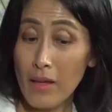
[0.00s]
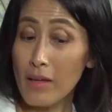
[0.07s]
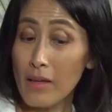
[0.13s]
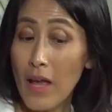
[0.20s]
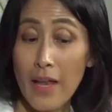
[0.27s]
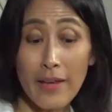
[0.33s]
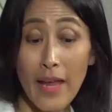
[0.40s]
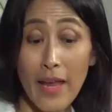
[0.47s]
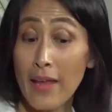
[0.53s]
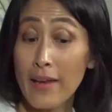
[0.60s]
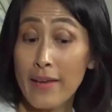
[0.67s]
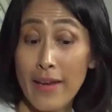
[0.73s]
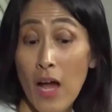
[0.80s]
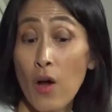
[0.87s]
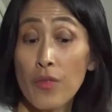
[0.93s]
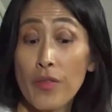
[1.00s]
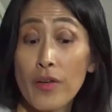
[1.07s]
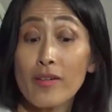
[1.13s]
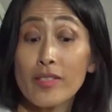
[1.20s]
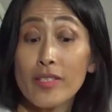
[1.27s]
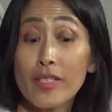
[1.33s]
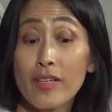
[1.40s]
and, and, and now
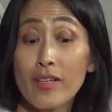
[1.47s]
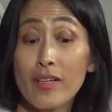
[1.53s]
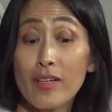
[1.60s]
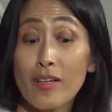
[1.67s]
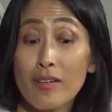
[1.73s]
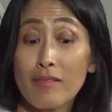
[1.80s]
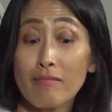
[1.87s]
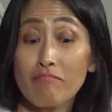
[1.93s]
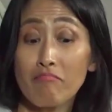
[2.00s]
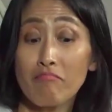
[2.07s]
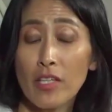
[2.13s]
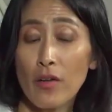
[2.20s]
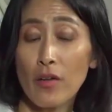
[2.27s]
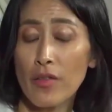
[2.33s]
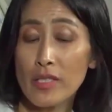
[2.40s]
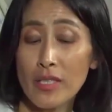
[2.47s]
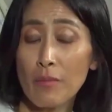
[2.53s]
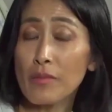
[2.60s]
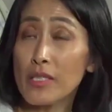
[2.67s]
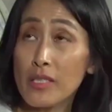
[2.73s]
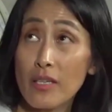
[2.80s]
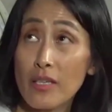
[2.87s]
there's a, you know, there's
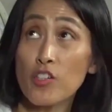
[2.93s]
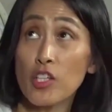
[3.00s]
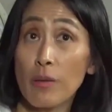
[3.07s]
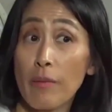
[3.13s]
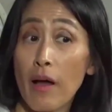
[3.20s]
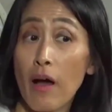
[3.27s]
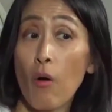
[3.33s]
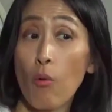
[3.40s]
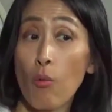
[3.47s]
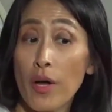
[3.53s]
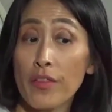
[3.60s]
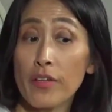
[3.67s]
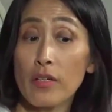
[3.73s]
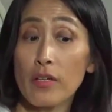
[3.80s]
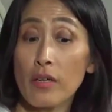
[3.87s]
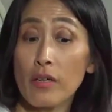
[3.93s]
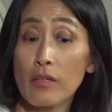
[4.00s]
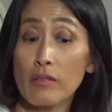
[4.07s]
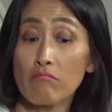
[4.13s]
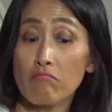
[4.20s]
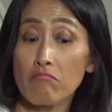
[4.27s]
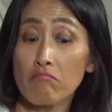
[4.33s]
some discussion about
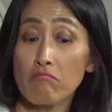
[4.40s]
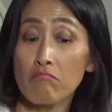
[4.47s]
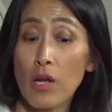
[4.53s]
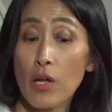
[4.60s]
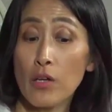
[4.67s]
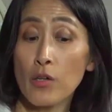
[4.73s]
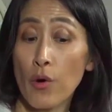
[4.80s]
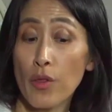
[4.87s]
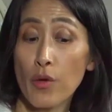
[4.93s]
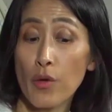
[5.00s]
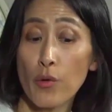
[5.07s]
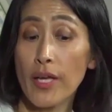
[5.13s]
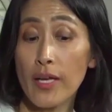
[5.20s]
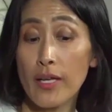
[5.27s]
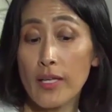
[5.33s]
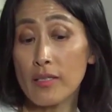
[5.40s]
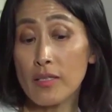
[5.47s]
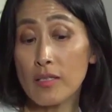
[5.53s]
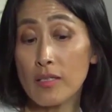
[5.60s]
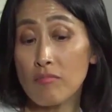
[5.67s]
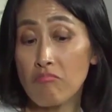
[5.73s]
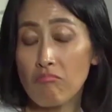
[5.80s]
whether North
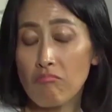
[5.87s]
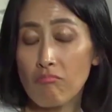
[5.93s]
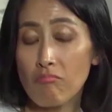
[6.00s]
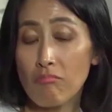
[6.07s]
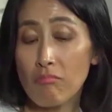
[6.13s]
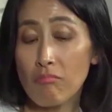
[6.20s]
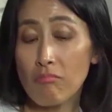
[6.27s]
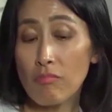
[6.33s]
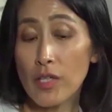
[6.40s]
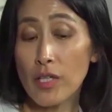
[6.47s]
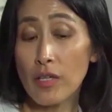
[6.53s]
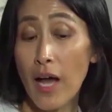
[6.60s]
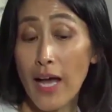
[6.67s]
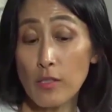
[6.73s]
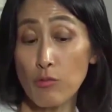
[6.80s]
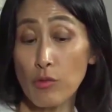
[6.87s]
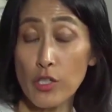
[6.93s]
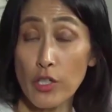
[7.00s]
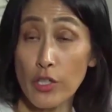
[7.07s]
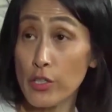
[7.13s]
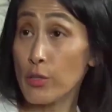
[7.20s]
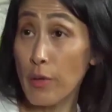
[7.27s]
Korea's you know, has
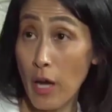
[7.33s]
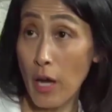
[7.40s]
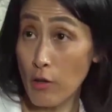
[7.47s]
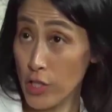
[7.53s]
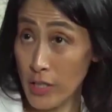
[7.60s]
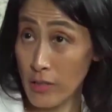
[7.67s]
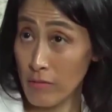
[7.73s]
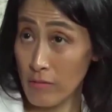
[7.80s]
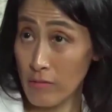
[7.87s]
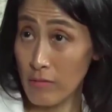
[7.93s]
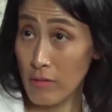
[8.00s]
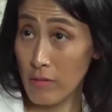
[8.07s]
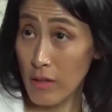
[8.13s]
returned to byungjin.